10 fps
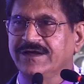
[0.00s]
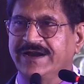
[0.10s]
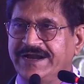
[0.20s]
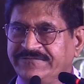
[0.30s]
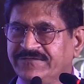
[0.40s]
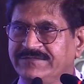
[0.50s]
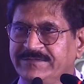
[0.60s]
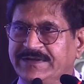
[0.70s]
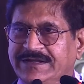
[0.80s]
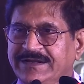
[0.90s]
right from the
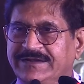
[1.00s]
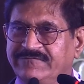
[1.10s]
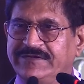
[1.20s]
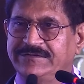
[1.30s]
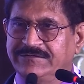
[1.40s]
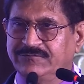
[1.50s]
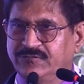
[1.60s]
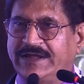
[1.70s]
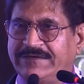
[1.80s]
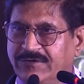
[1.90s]
beginning, we
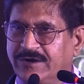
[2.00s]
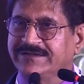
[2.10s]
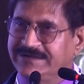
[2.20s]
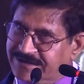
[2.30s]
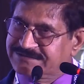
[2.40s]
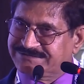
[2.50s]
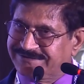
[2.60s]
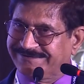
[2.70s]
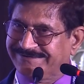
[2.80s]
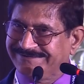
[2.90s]
would have got the
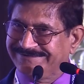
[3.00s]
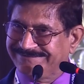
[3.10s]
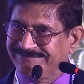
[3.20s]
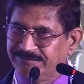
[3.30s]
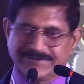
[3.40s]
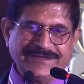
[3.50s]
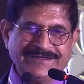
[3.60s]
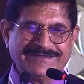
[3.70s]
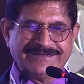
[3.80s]
answer. Okay?